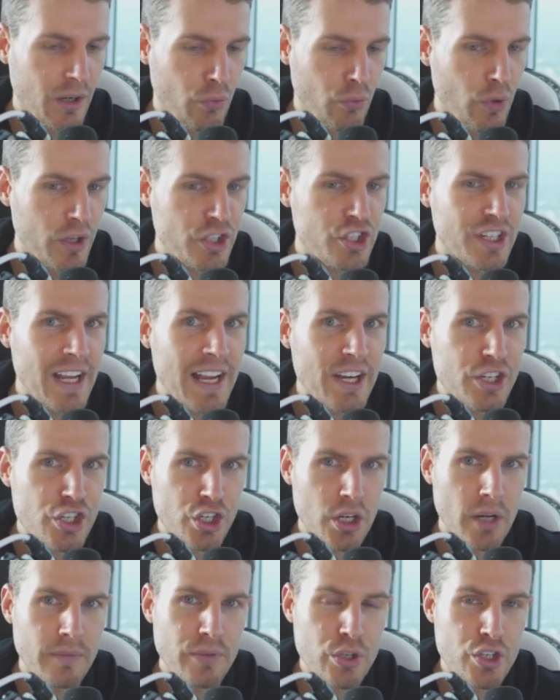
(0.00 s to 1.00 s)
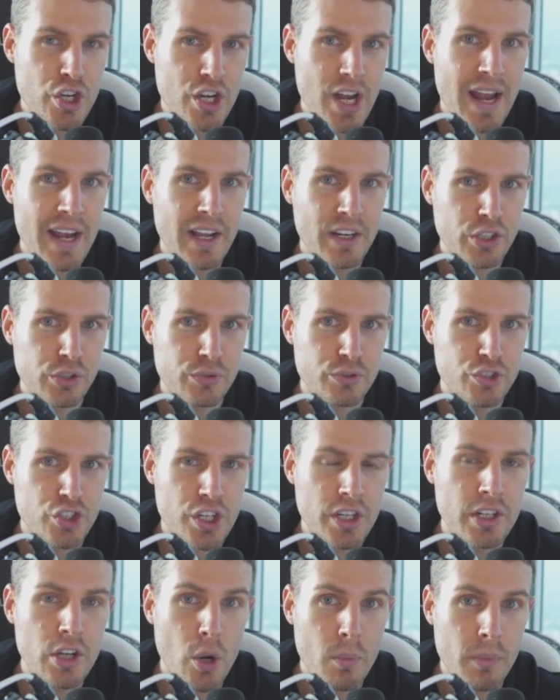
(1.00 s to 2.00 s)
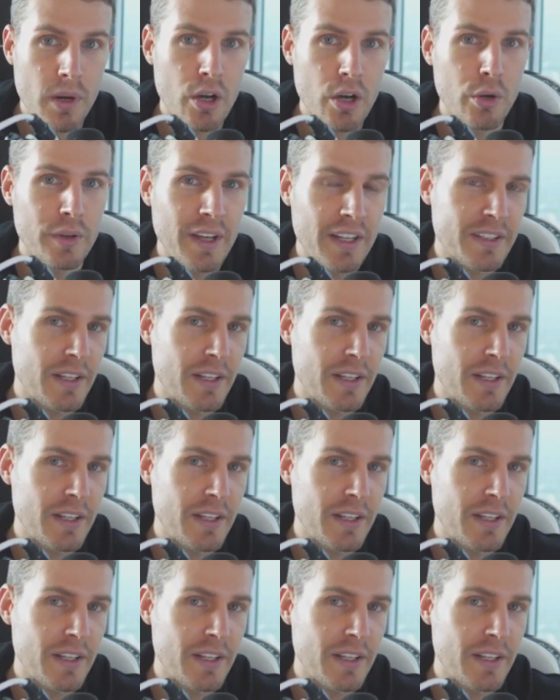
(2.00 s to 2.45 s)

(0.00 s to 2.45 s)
Origination of your genetic genome code.